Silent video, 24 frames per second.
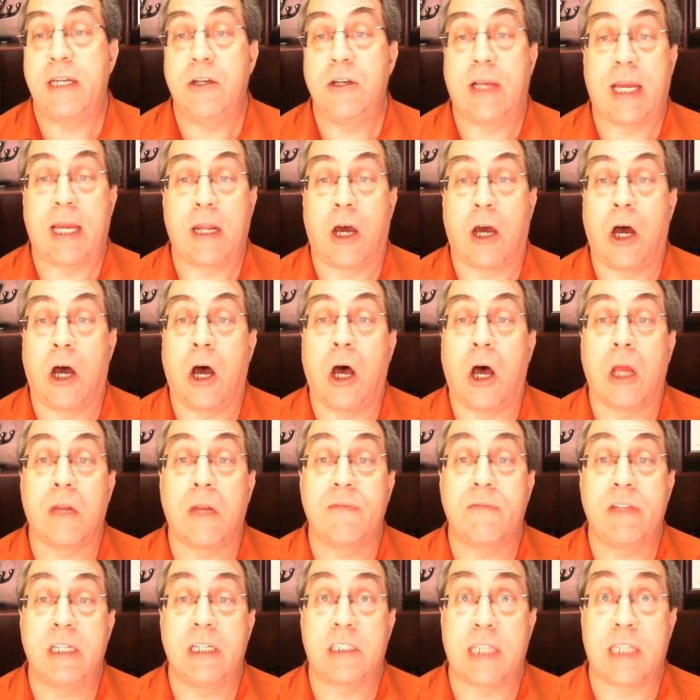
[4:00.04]
get all
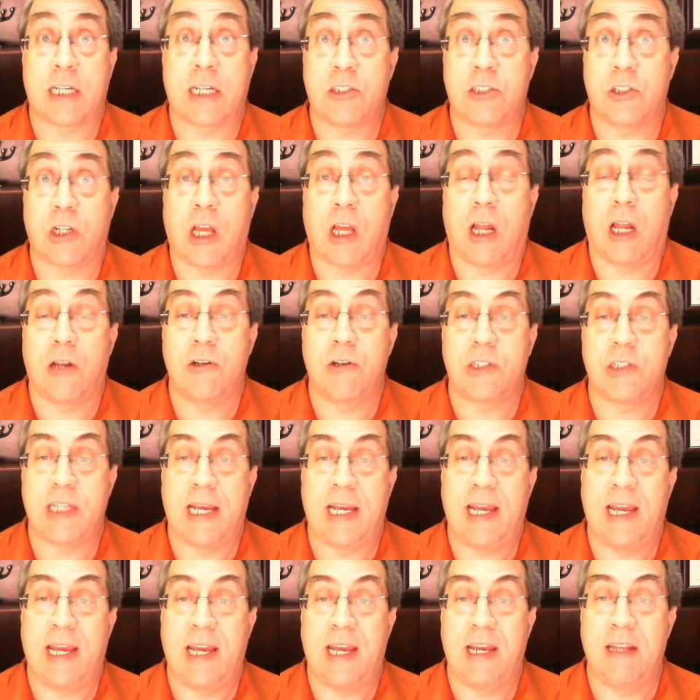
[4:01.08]
of these extra colors,
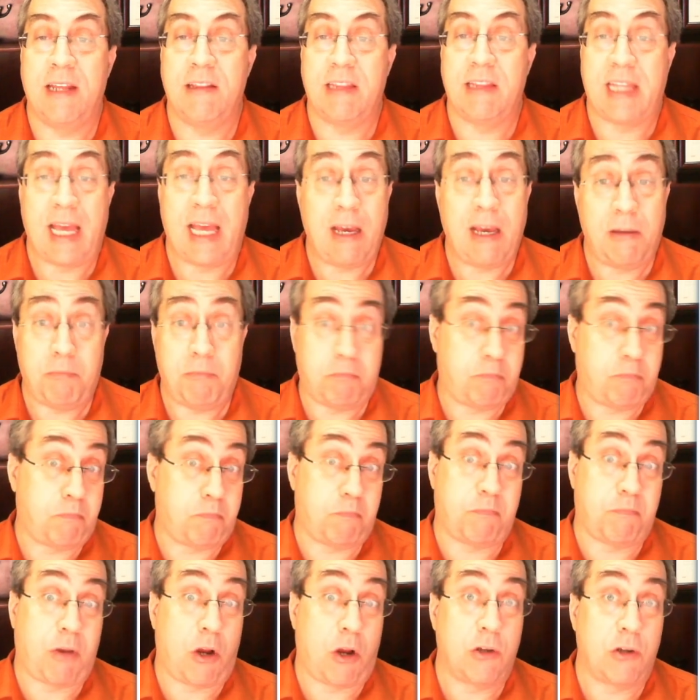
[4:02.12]
and that
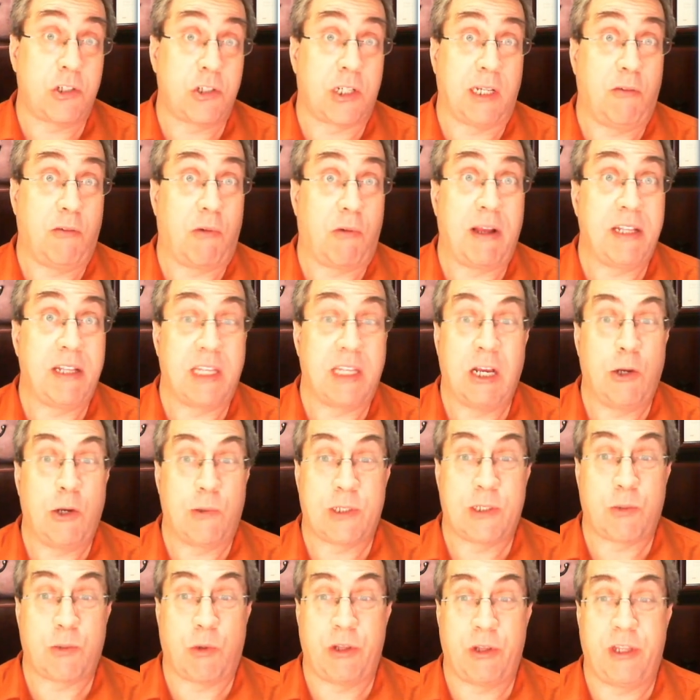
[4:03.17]
partially right there
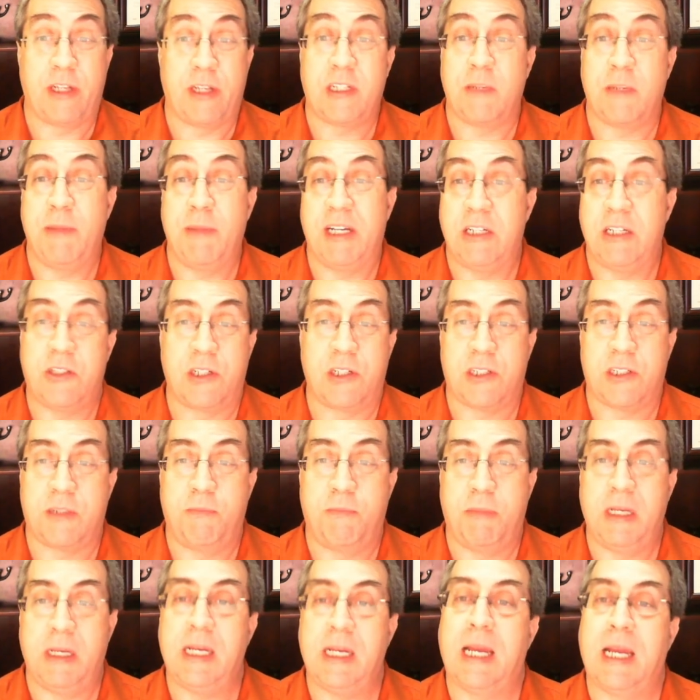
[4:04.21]
was worth it to me,
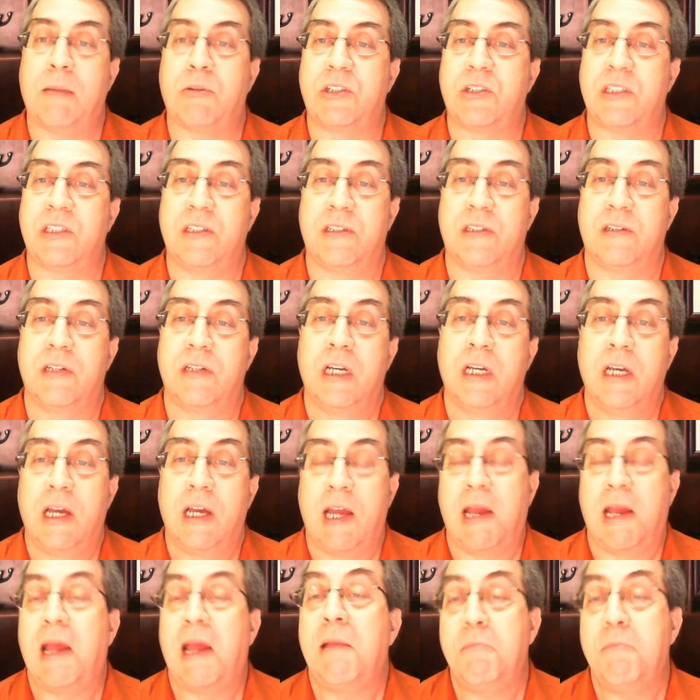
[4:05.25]
just being able to,
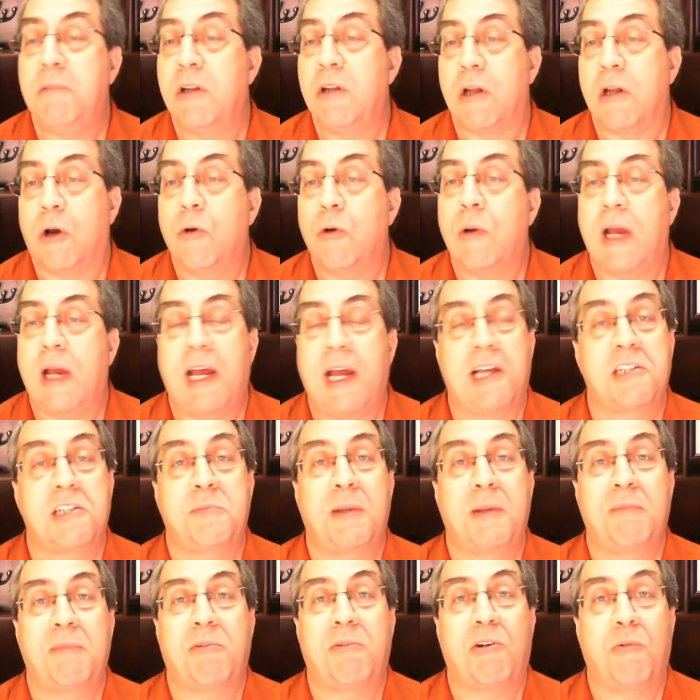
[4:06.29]
ask
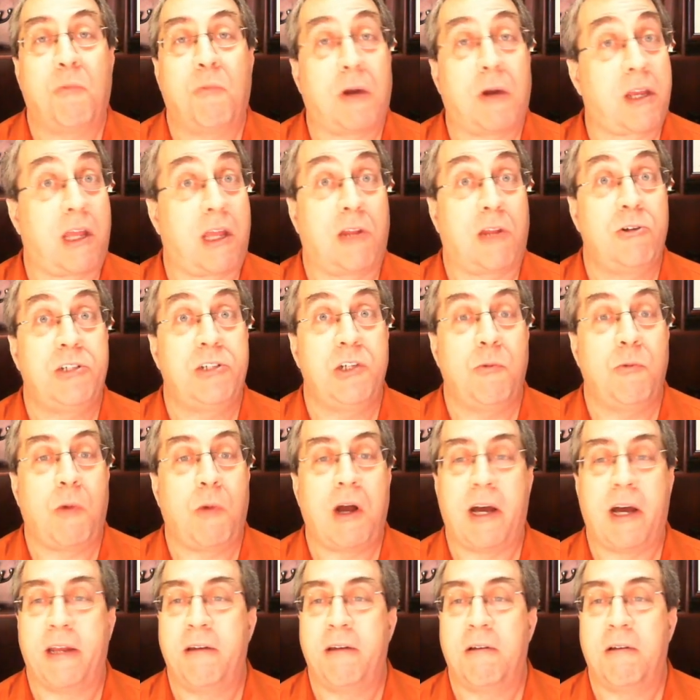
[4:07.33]
people, what color do you want?